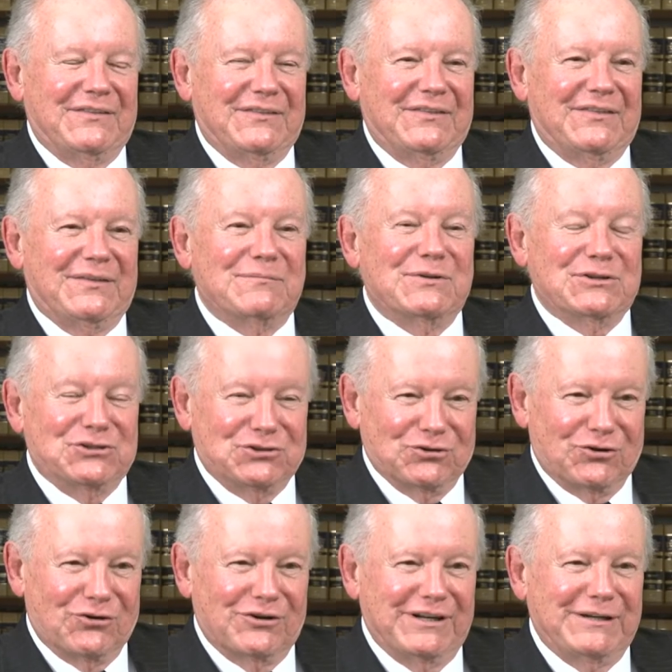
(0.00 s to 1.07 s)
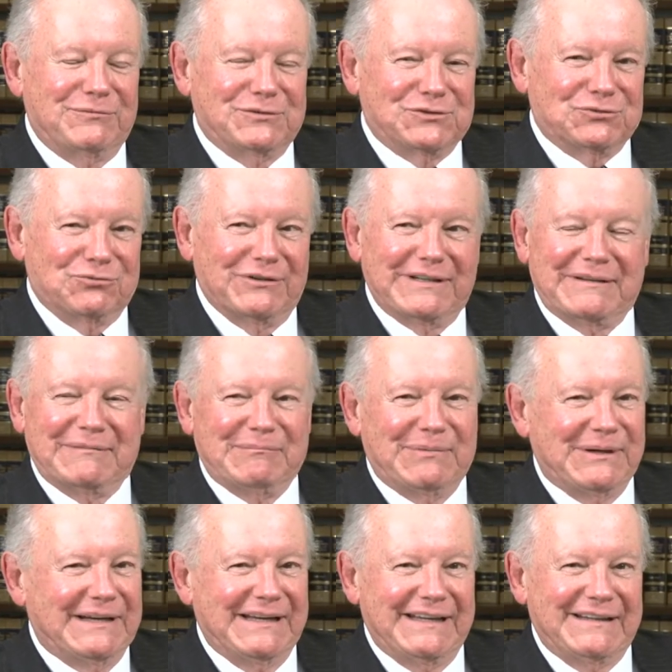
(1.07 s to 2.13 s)
the majority was written
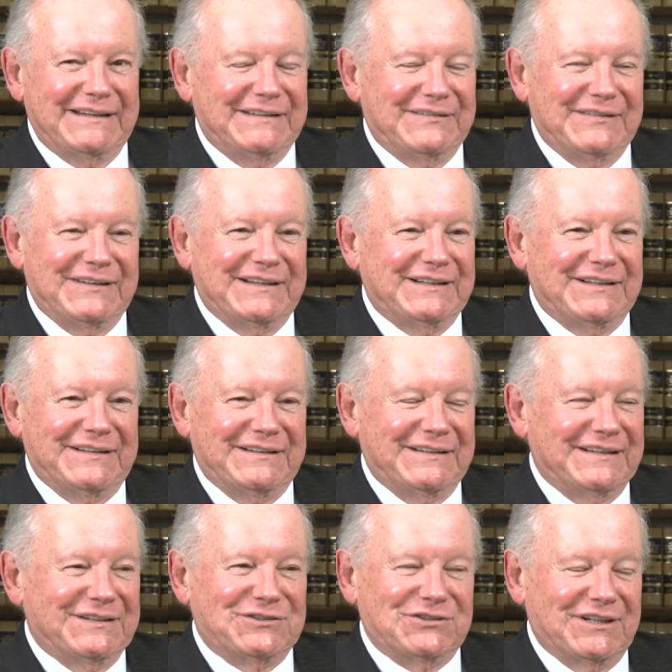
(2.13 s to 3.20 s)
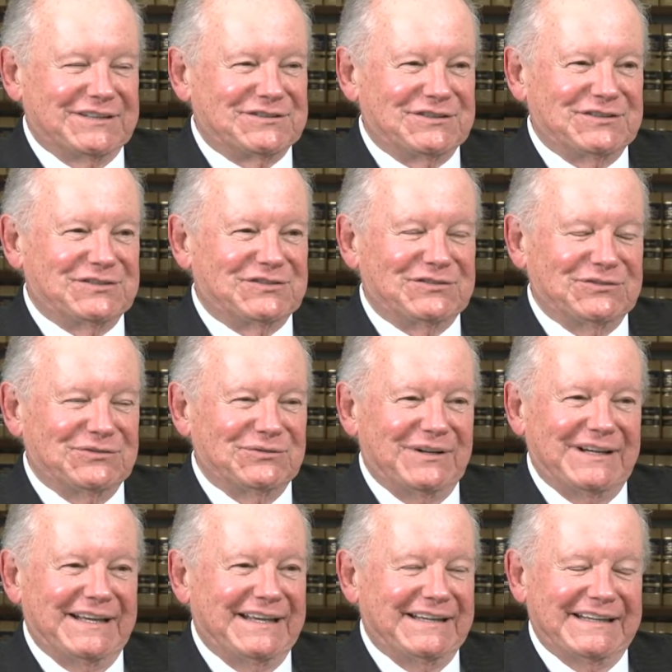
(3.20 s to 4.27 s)
by a, a justice who
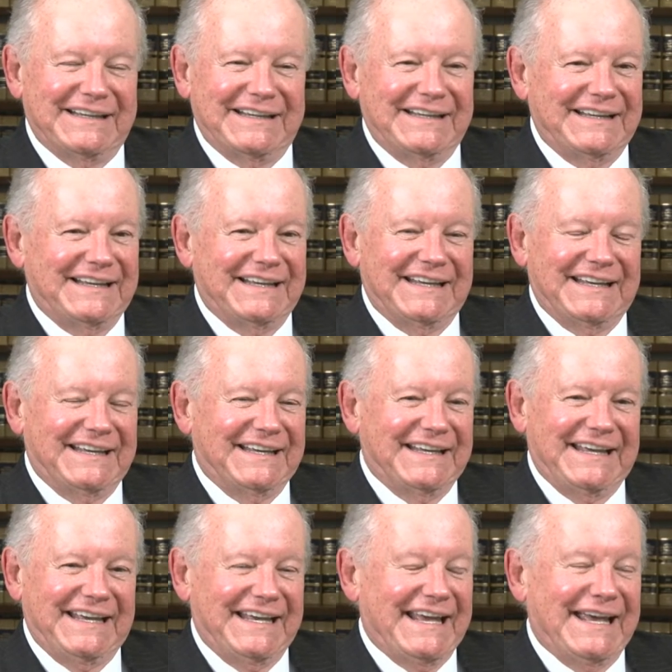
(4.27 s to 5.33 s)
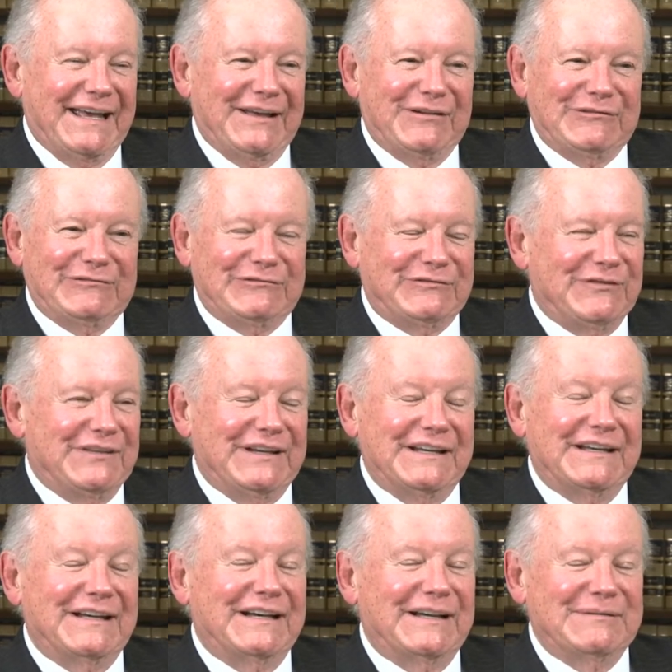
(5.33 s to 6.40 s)
I have
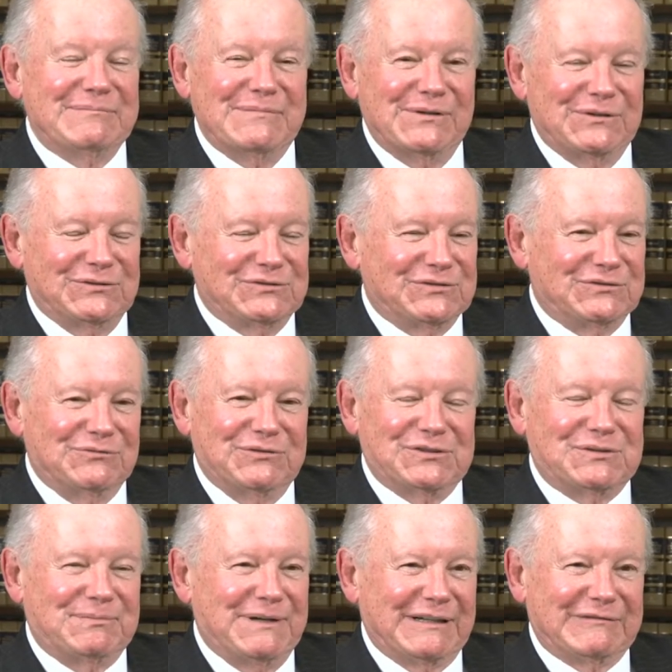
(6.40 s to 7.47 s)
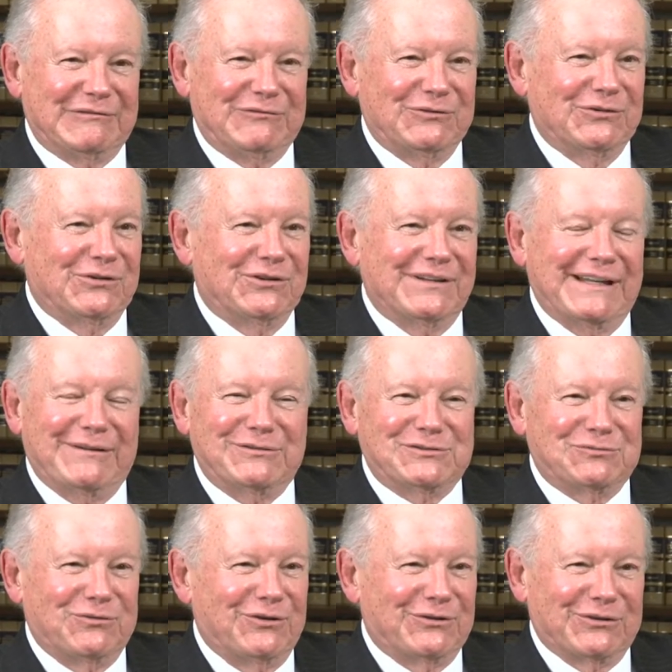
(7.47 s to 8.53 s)
the utmost respect for, and that
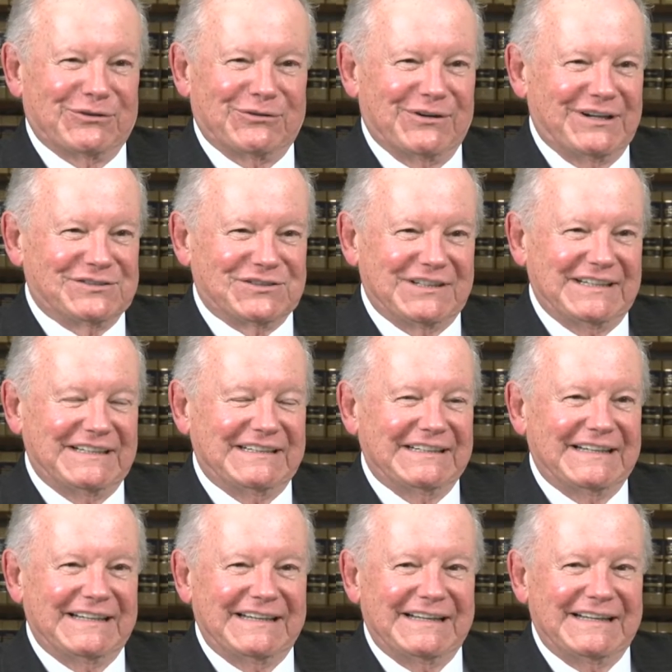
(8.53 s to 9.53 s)
was Walter Croskey.